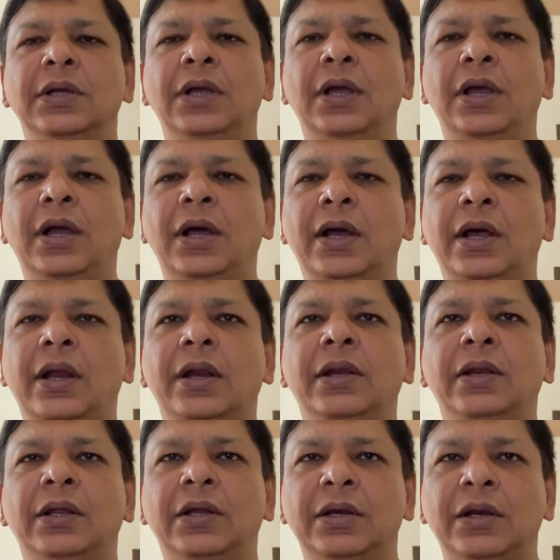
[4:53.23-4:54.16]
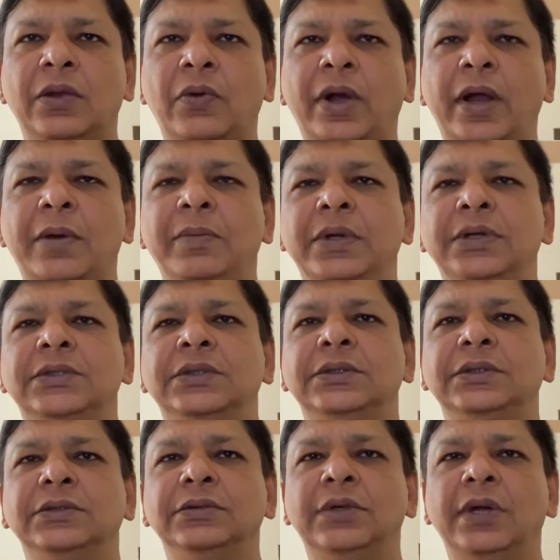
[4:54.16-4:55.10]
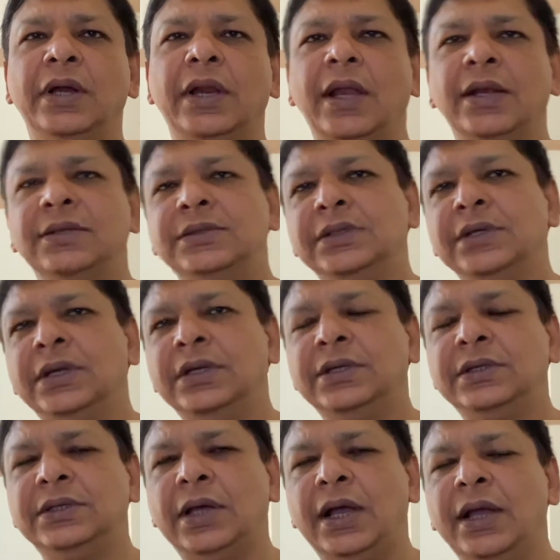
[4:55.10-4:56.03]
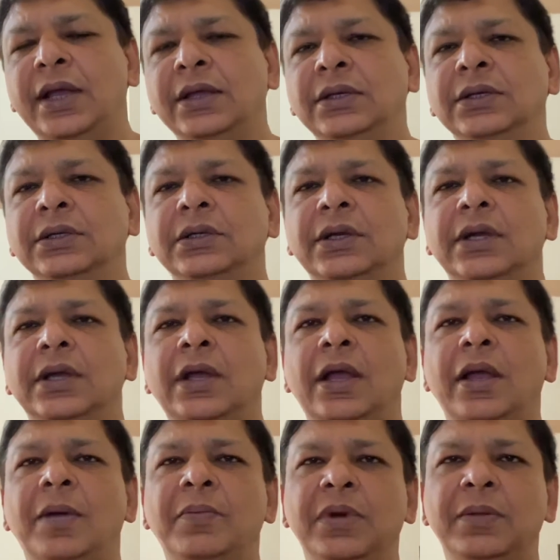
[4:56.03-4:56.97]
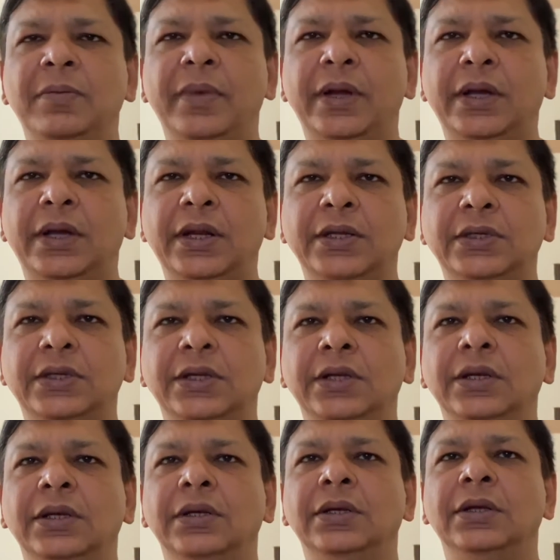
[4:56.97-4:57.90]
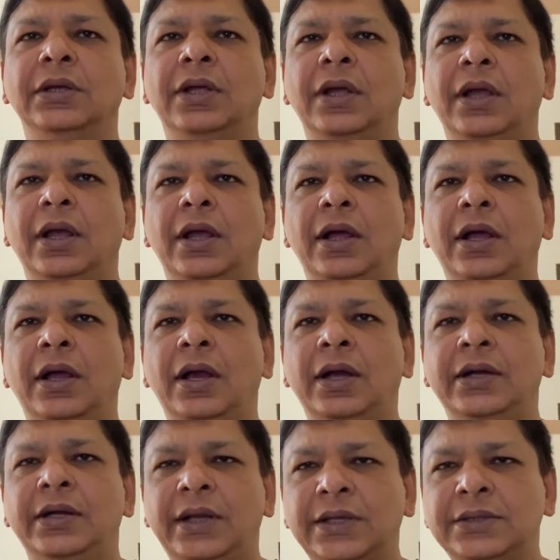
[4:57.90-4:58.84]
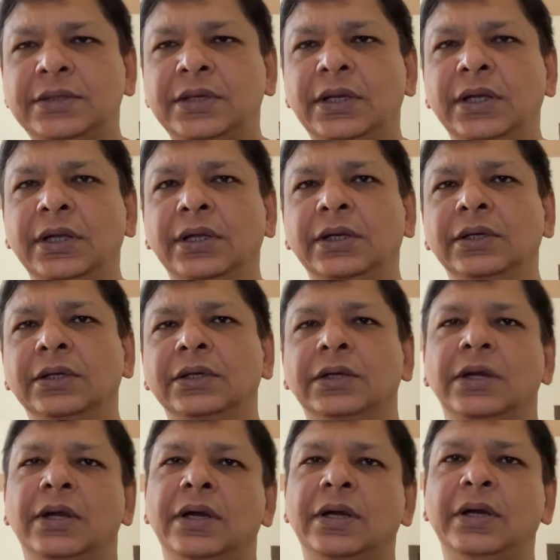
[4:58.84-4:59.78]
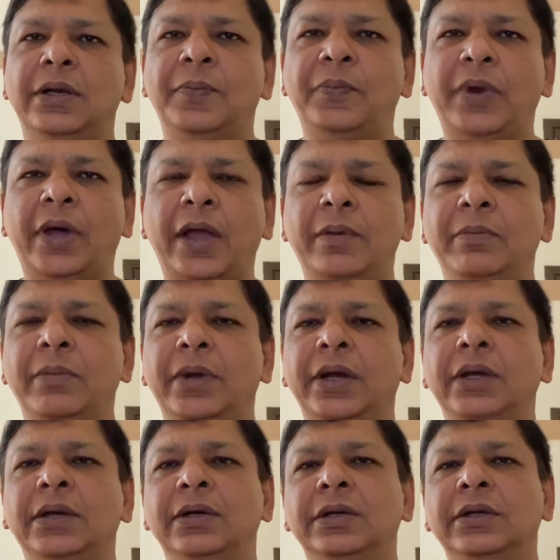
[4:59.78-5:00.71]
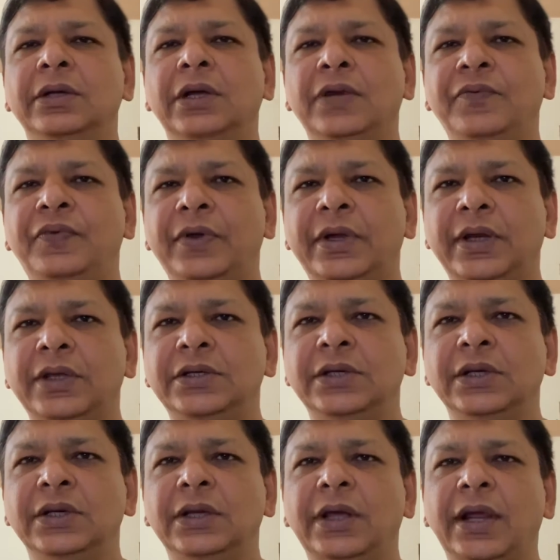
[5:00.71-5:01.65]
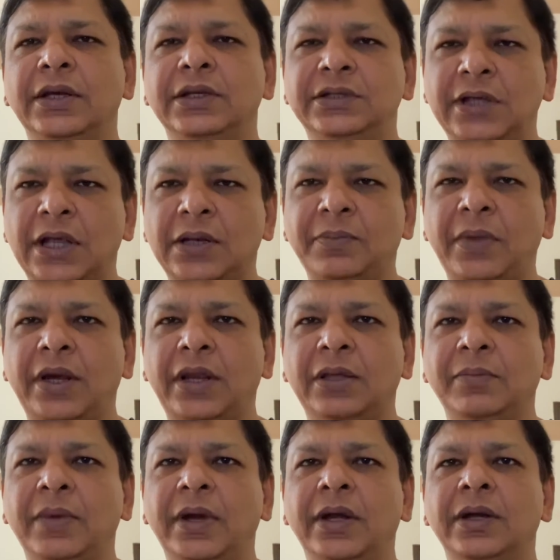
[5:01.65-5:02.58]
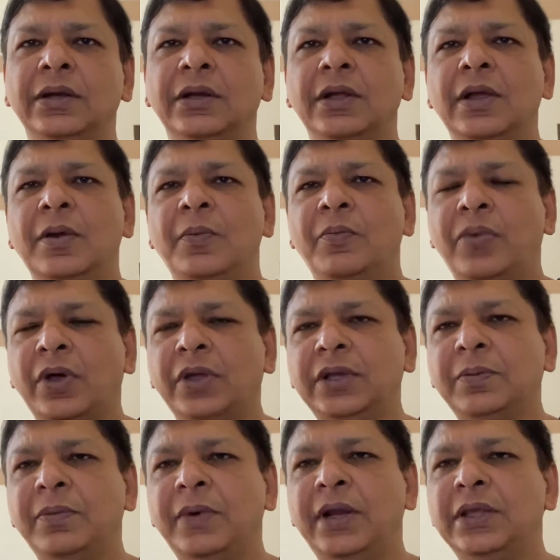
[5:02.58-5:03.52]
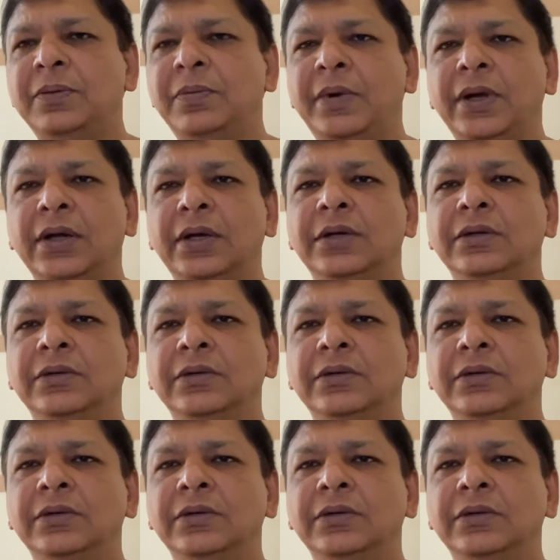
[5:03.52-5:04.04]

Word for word: uh, requirements analysis and design implementation uh, testing deployment configuration and change management project management